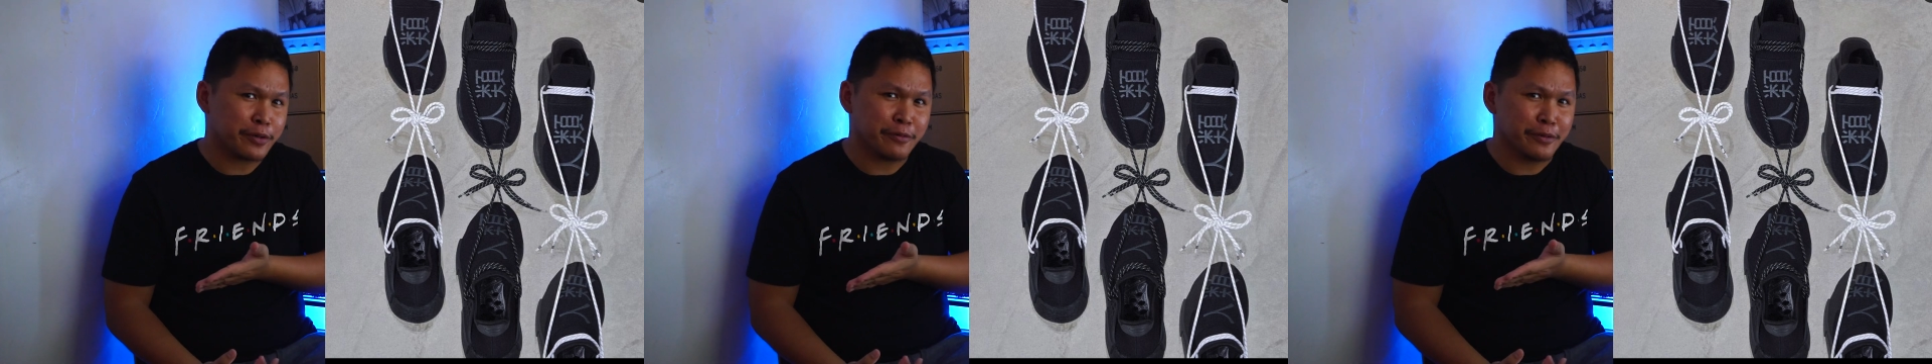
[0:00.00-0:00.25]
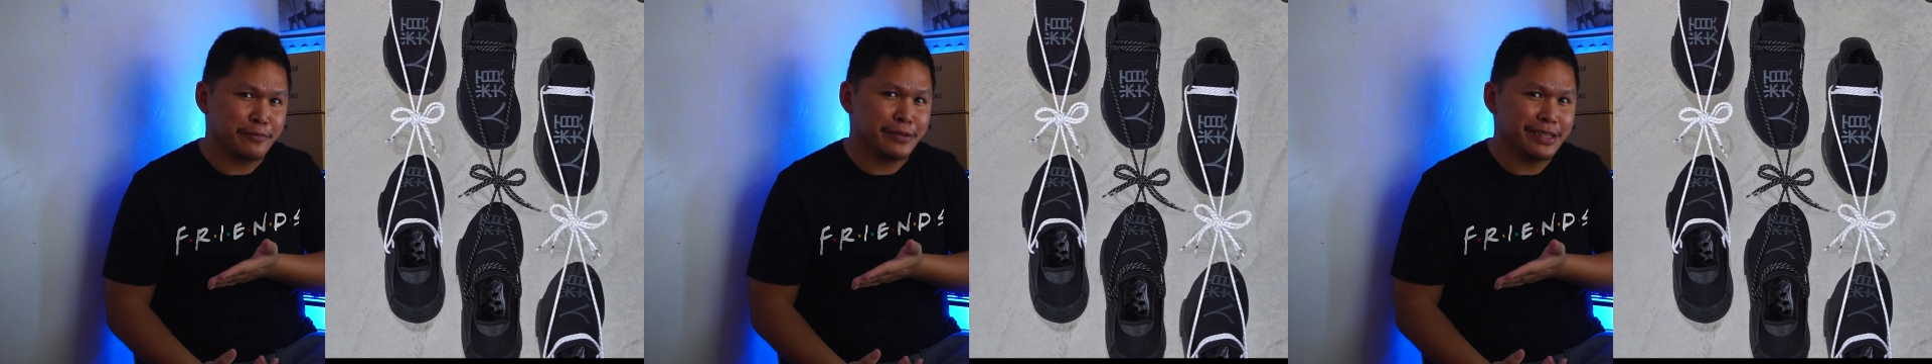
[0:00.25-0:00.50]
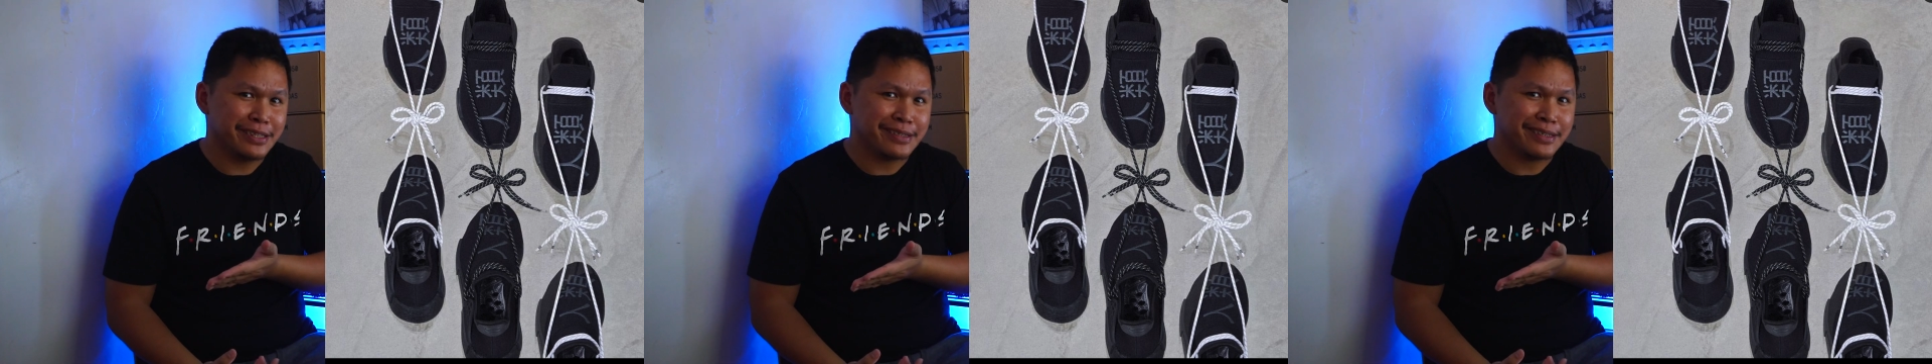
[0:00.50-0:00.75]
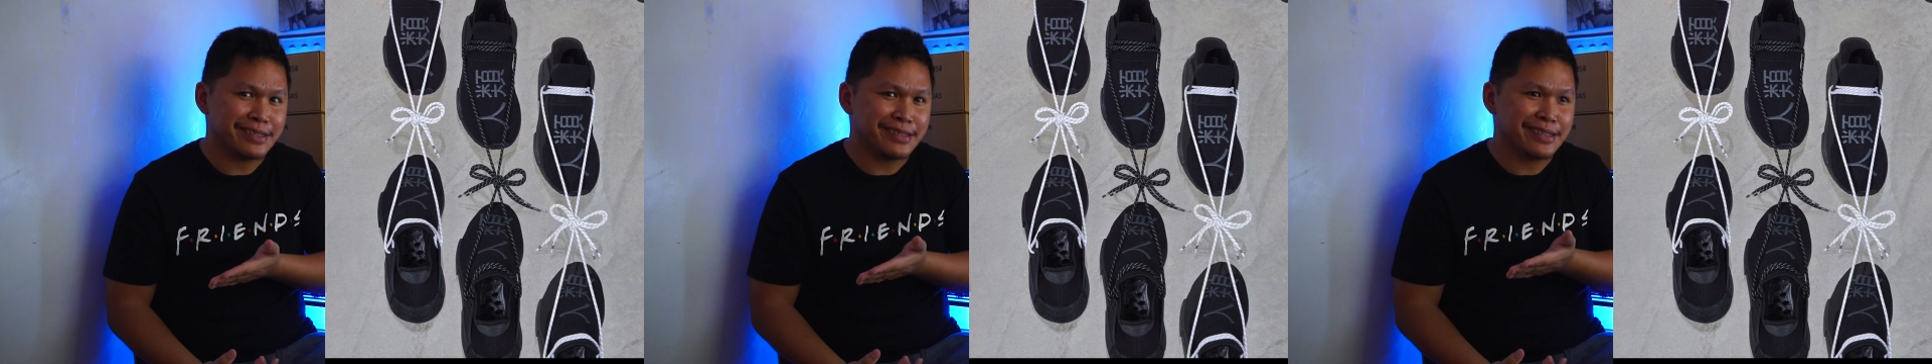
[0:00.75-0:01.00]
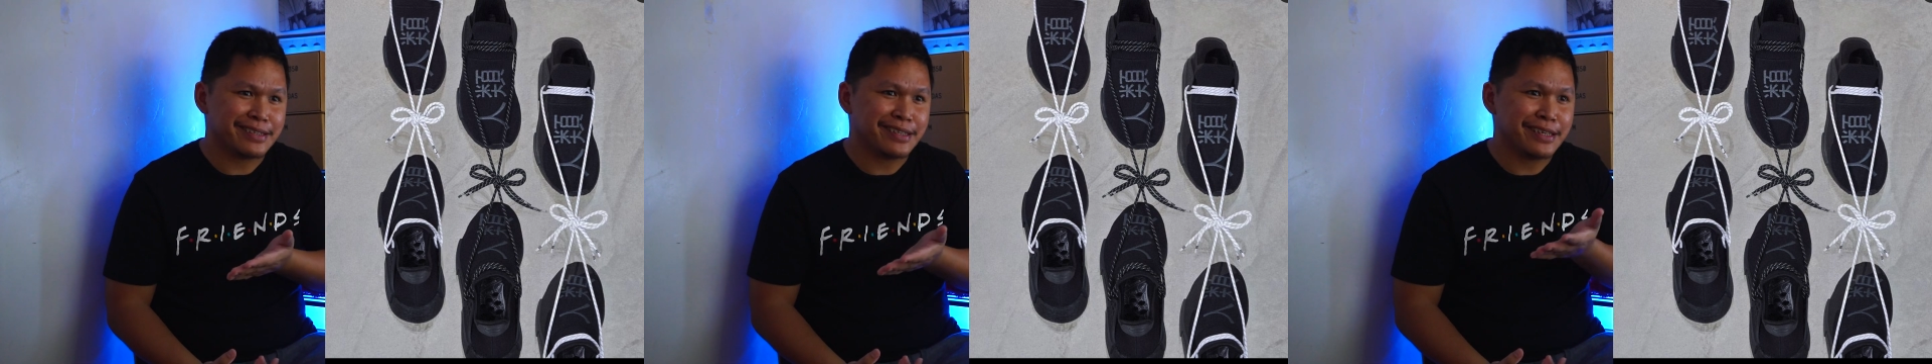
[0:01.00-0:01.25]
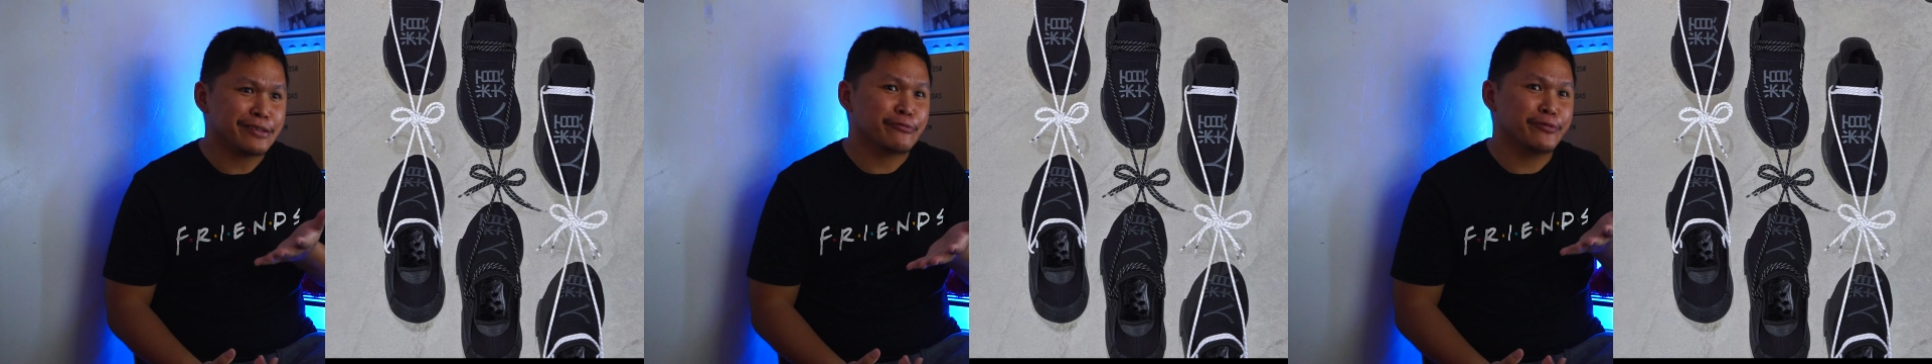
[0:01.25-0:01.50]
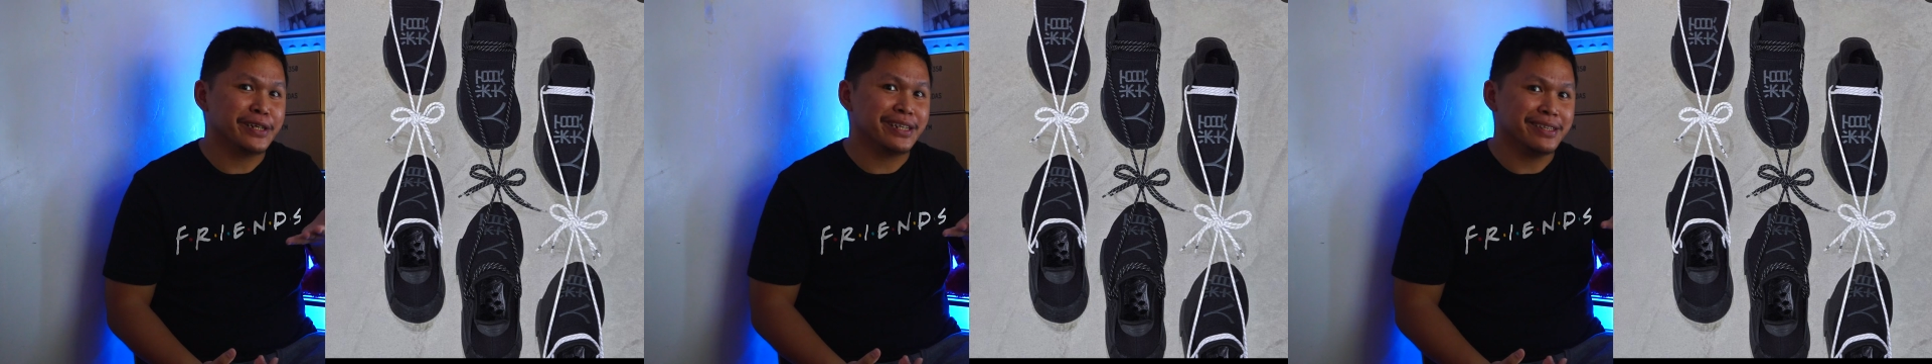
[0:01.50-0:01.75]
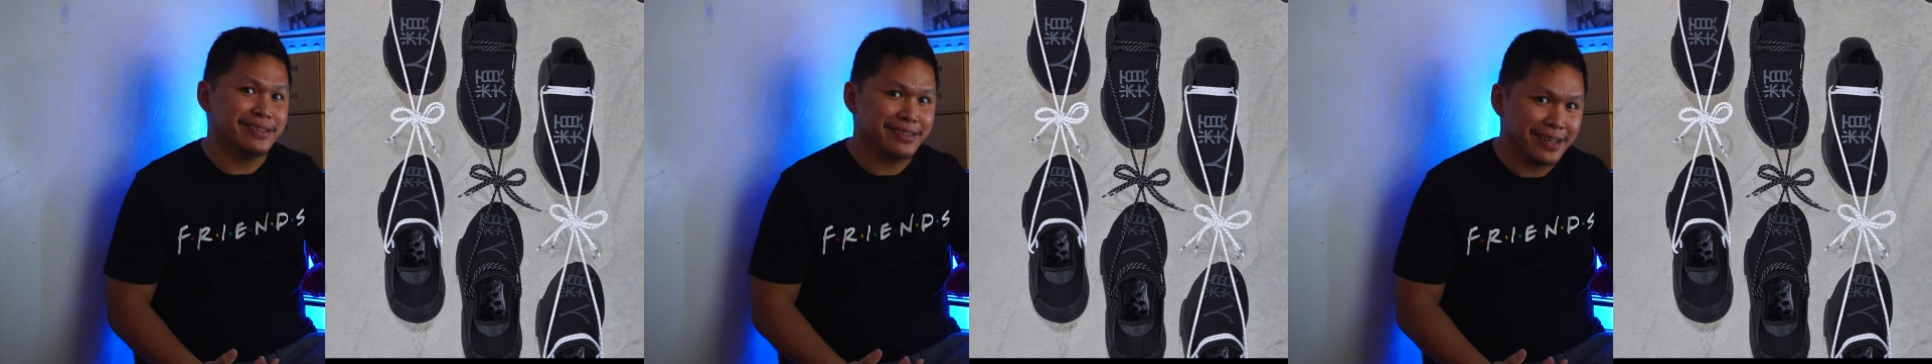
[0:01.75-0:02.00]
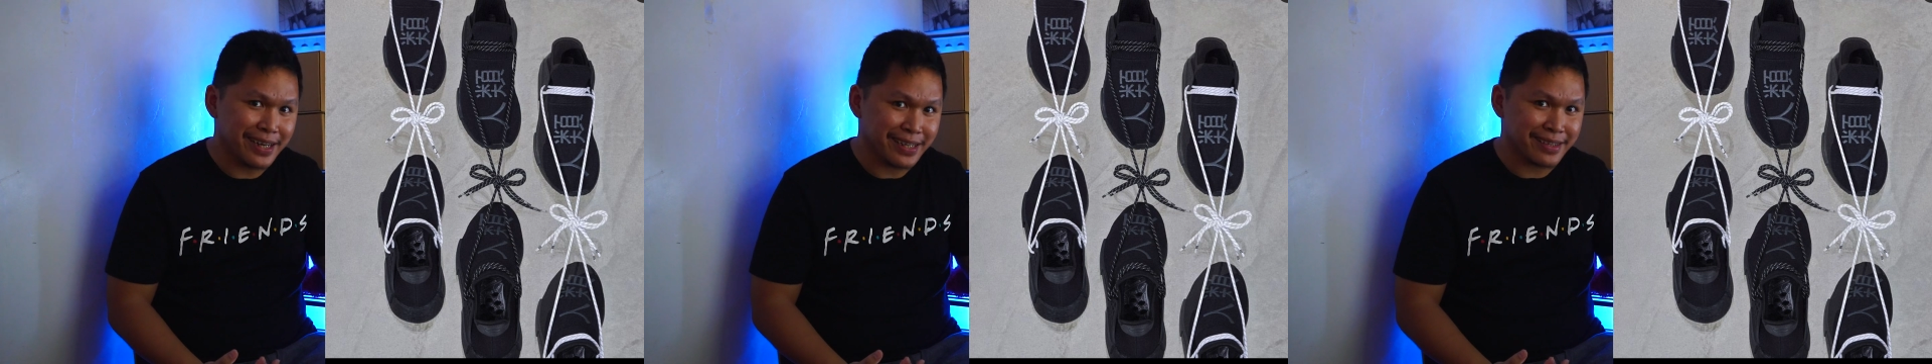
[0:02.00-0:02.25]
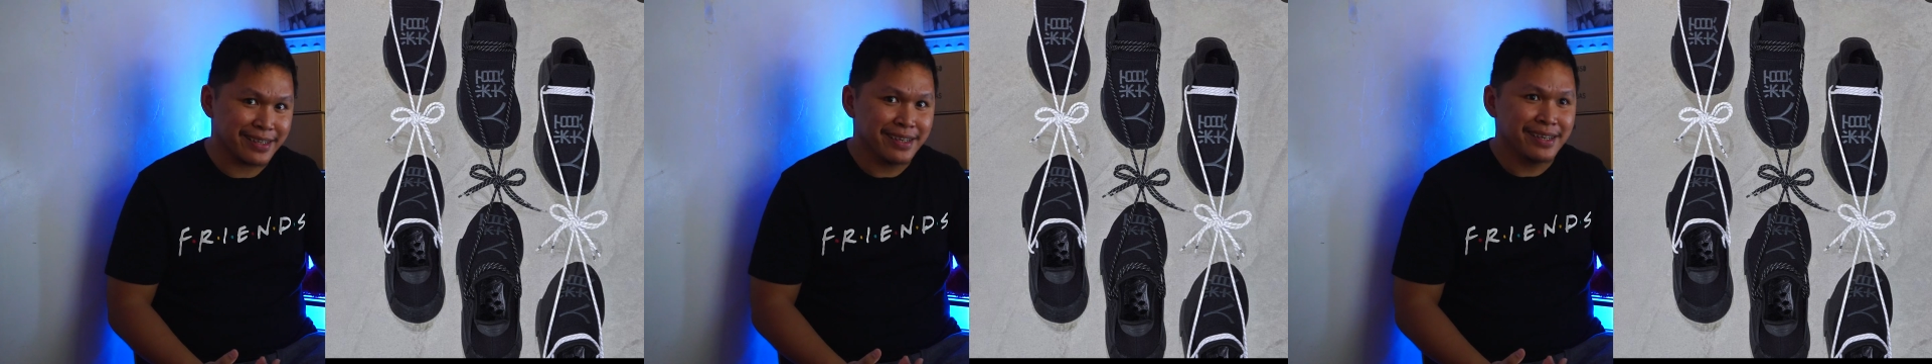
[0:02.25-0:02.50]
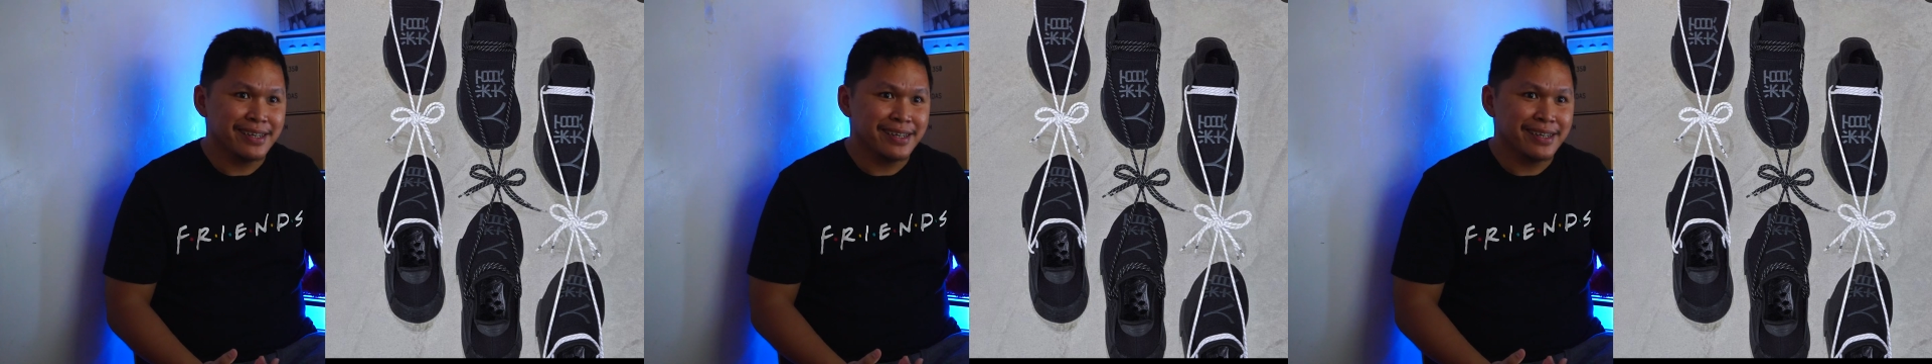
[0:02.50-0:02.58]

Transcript: probability that it will not,